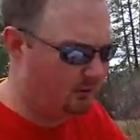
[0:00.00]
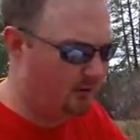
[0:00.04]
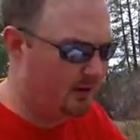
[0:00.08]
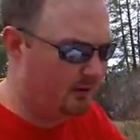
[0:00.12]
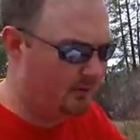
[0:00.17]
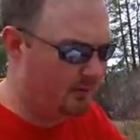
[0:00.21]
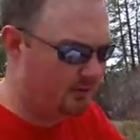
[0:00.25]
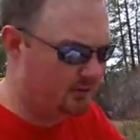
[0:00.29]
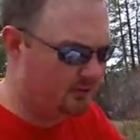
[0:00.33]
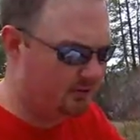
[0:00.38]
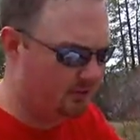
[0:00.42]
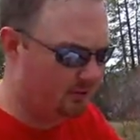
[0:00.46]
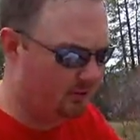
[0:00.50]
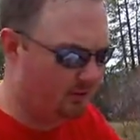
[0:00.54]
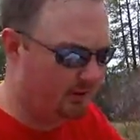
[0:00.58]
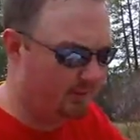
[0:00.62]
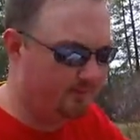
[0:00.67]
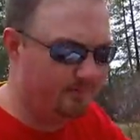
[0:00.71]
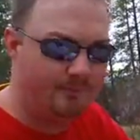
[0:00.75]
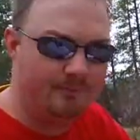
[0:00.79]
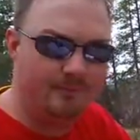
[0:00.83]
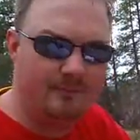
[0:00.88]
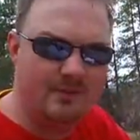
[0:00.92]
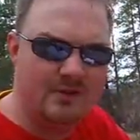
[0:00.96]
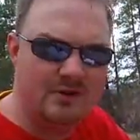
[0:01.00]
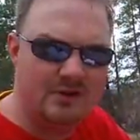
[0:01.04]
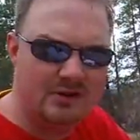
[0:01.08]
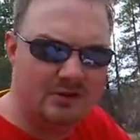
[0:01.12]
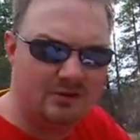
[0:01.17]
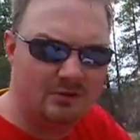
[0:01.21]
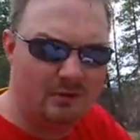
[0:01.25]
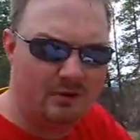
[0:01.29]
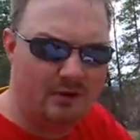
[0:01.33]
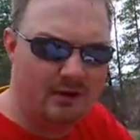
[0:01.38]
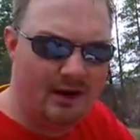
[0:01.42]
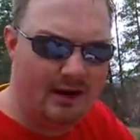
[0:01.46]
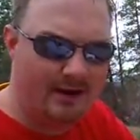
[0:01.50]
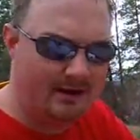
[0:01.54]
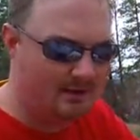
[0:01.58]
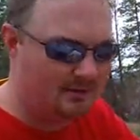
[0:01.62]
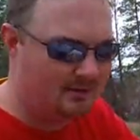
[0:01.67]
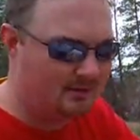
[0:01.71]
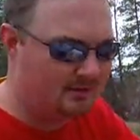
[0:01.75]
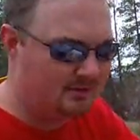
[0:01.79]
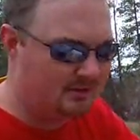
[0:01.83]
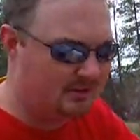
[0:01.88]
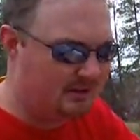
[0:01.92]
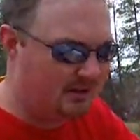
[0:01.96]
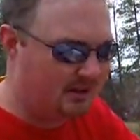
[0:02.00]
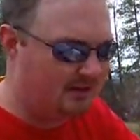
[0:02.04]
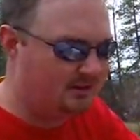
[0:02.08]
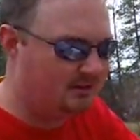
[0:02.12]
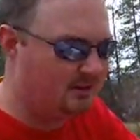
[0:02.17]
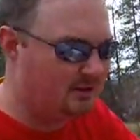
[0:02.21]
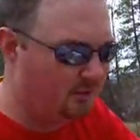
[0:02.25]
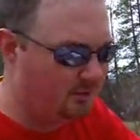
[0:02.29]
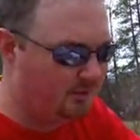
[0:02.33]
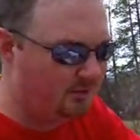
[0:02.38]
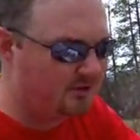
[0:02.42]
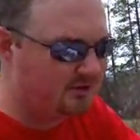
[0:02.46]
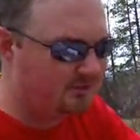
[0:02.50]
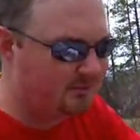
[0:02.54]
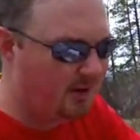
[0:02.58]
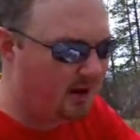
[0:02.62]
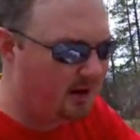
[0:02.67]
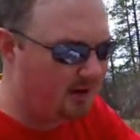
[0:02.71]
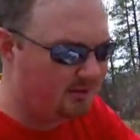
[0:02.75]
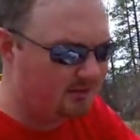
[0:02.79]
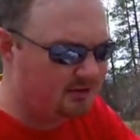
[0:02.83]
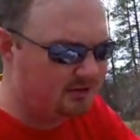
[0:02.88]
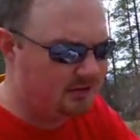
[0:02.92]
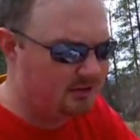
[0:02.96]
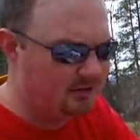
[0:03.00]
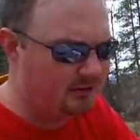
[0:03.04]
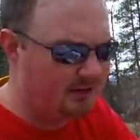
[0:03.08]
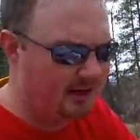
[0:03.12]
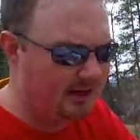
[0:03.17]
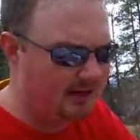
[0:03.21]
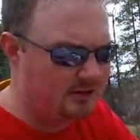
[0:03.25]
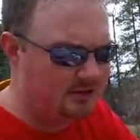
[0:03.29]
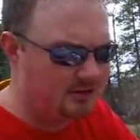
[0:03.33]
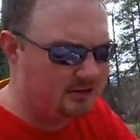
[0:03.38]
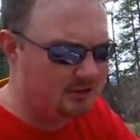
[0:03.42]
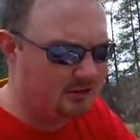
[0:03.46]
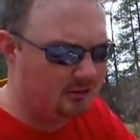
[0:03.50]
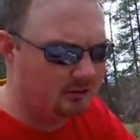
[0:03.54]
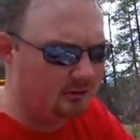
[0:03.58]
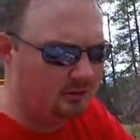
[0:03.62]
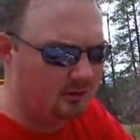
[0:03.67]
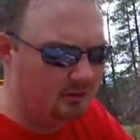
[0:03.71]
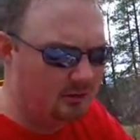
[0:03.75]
the way most of the way. She's actually the one that spotted the geocache too.